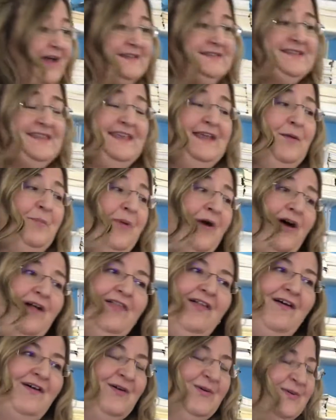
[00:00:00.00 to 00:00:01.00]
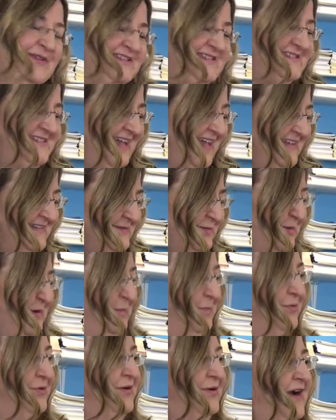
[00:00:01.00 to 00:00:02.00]
as Thea Paula always says, we
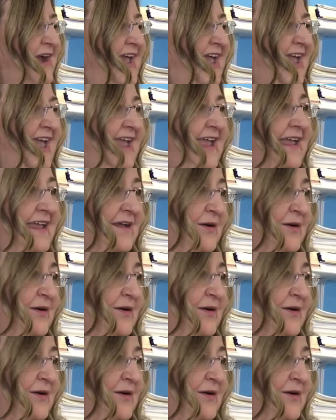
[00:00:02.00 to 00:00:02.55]
pray,